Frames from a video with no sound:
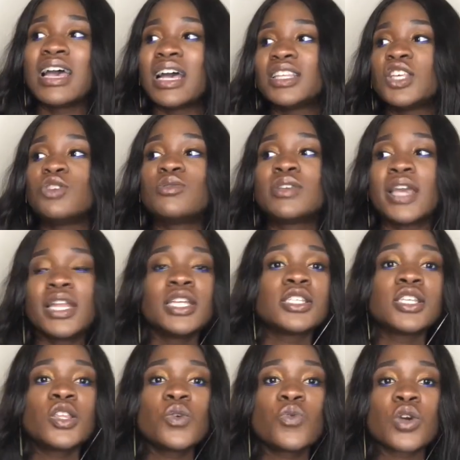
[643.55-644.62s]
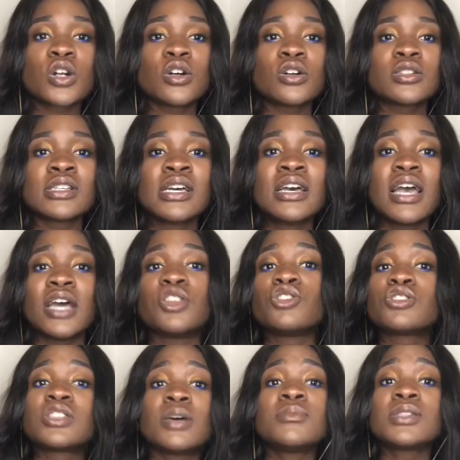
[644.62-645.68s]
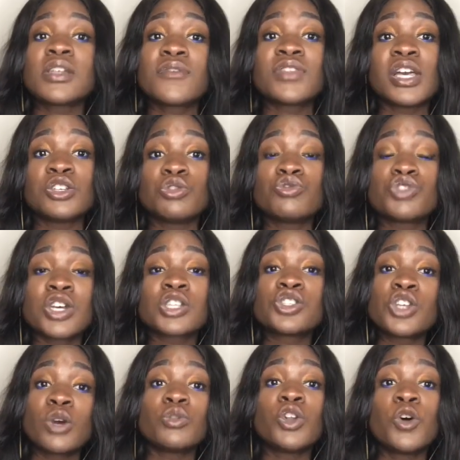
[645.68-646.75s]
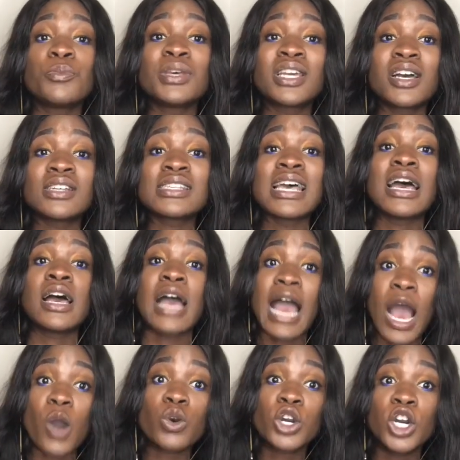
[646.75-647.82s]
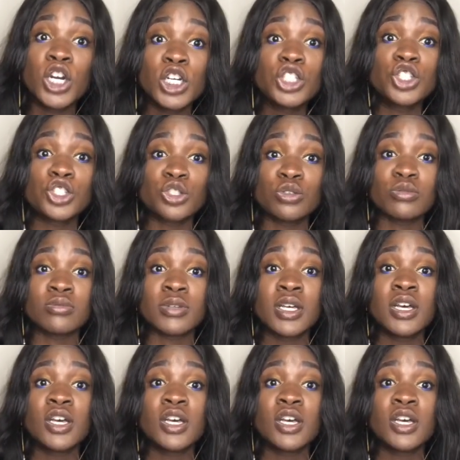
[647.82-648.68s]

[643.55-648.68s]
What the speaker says: And then you get into the world and there's some stuff that you just don't know, because how could you?